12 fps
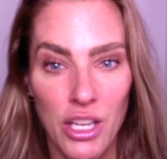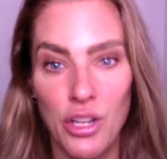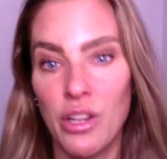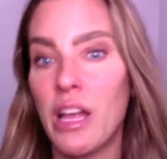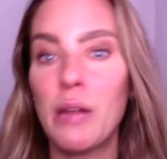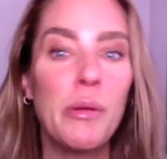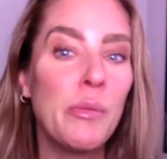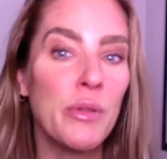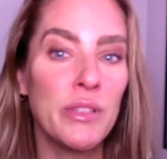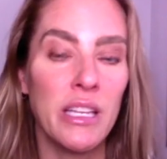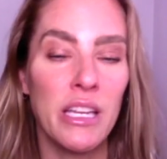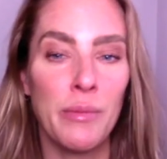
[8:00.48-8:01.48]
You know, a lot of people
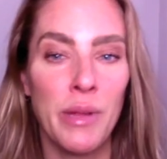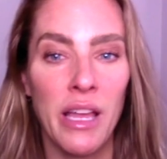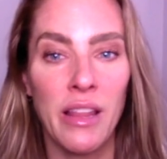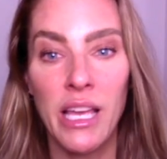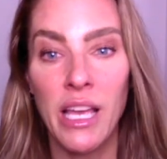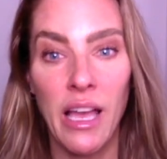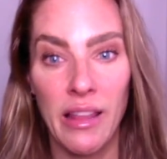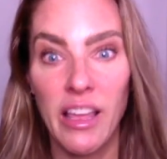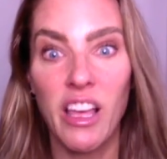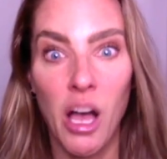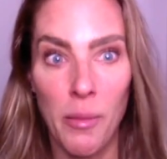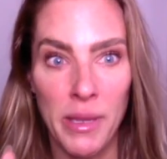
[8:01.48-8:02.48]
say to me, I like, I
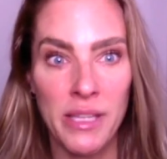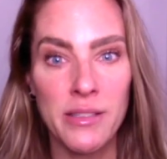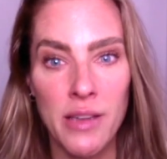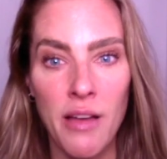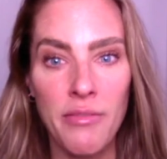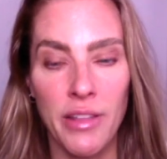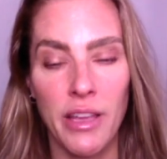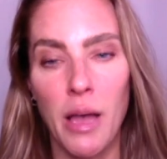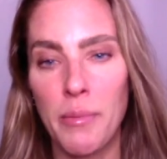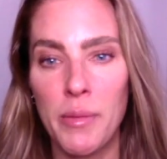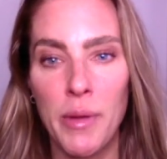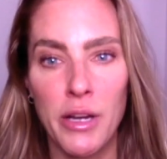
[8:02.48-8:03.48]
like gummy stuff, like
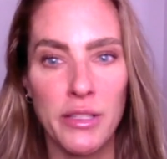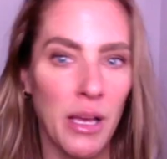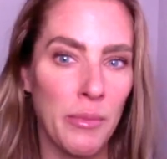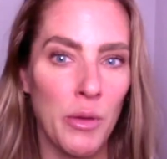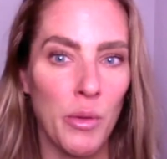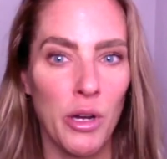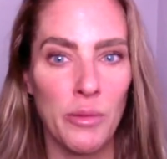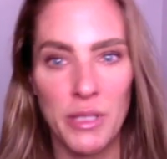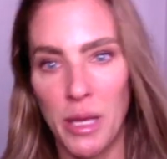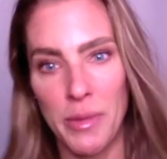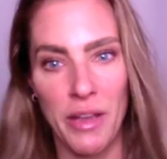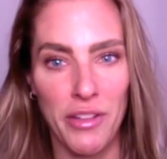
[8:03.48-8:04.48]
gummy bears, gummy worms,
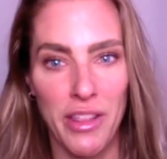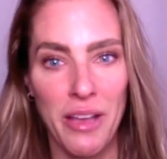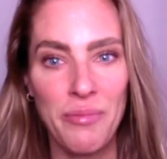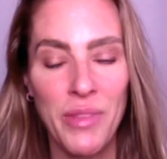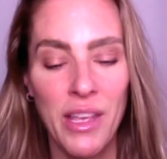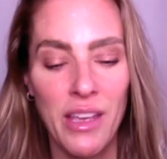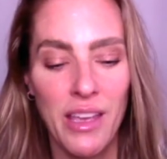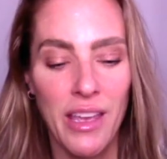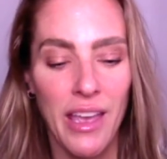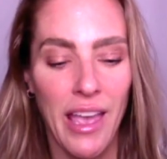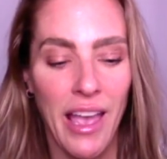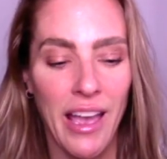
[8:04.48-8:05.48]
gummy everything.
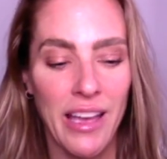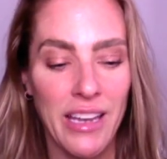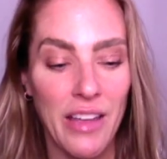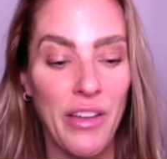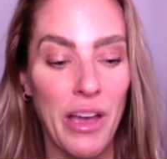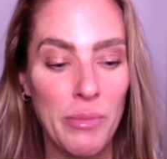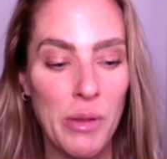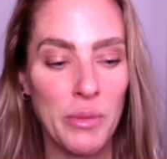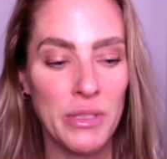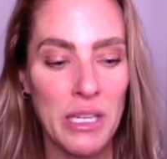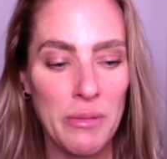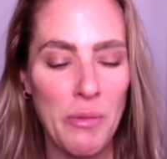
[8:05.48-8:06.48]
And I've had people
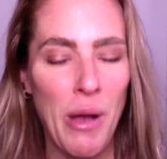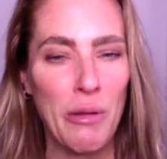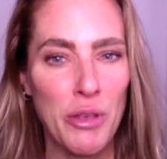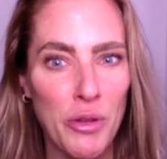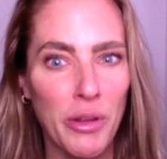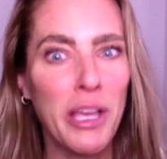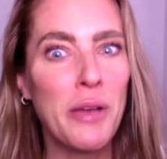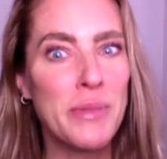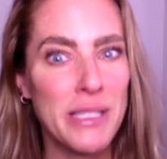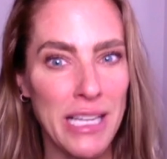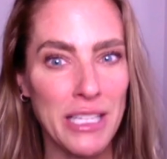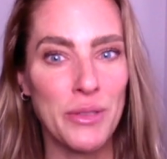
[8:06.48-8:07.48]
say to me, wow, you're like
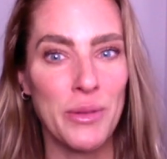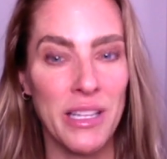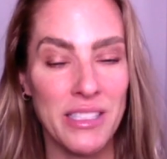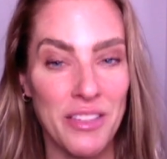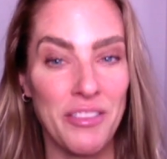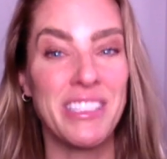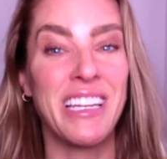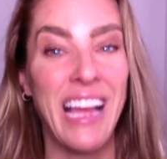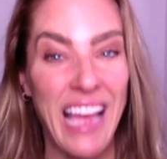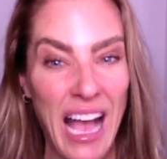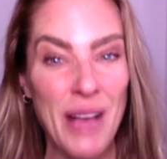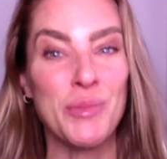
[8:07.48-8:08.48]
obsessed with that stuff. I said,
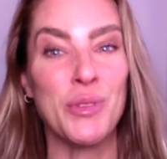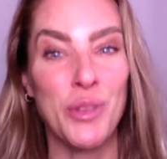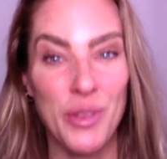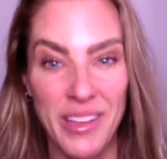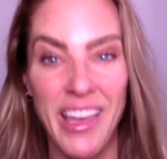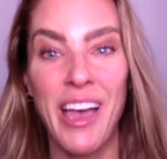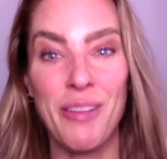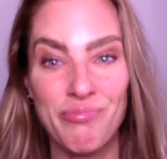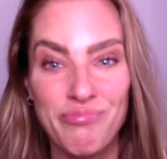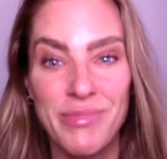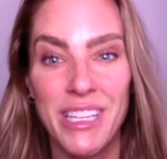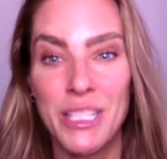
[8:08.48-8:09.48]
I absolutely am.
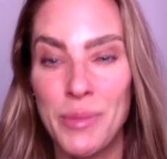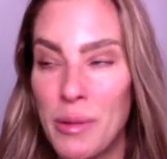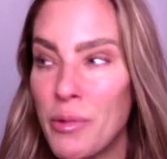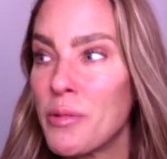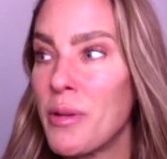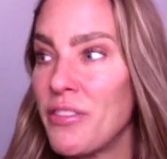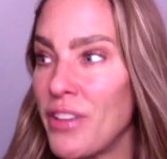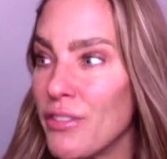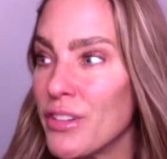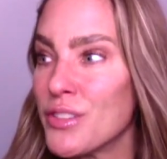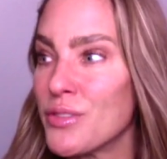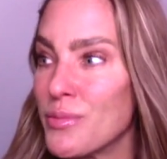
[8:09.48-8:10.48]
It's been one of my
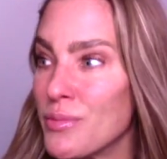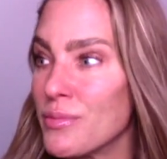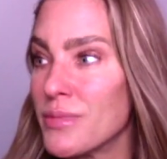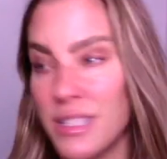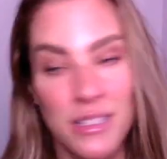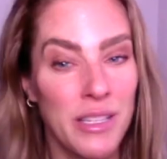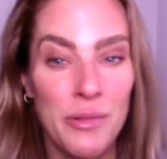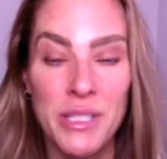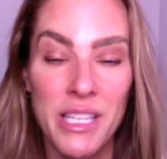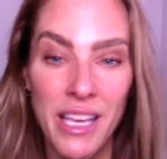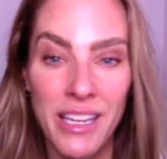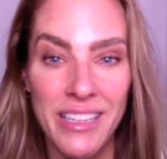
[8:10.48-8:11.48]
favorites from since I was
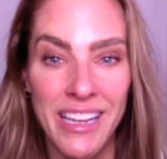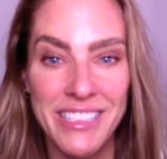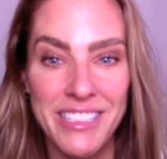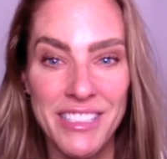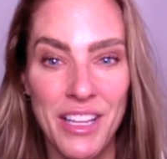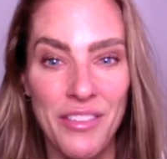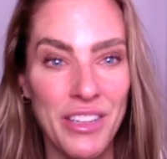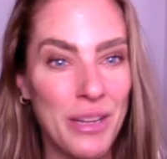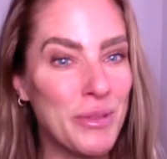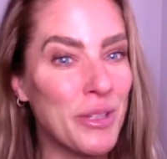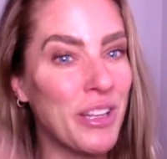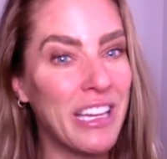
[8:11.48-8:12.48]
a kid and I just love it. I'm
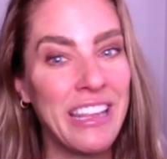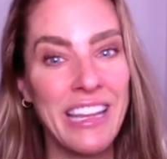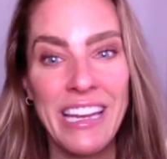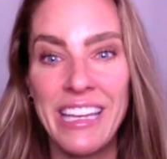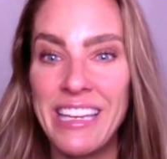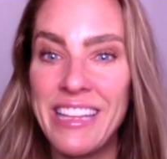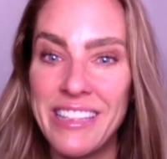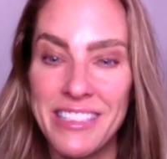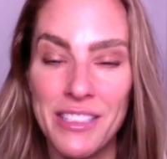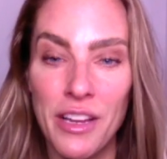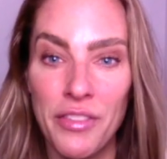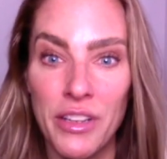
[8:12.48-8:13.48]
so lucky that I can eat this
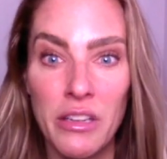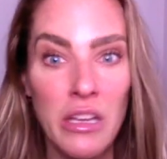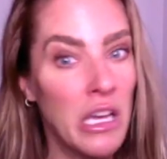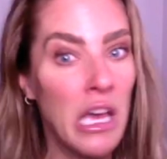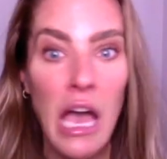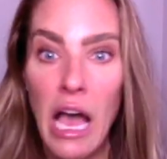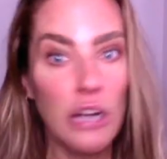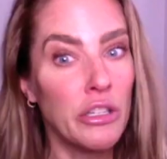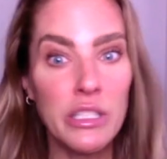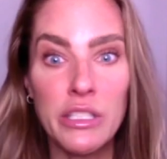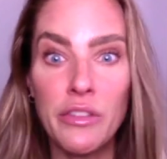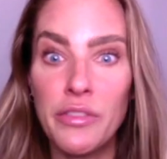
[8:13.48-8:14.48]
stuff and
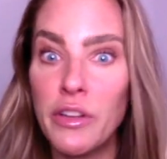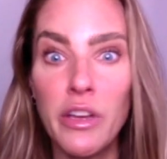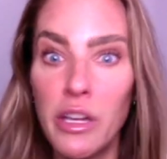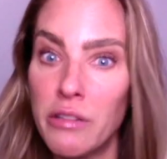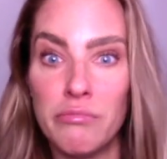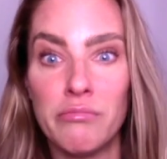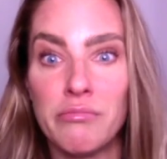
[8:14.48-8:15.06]
actually still feel good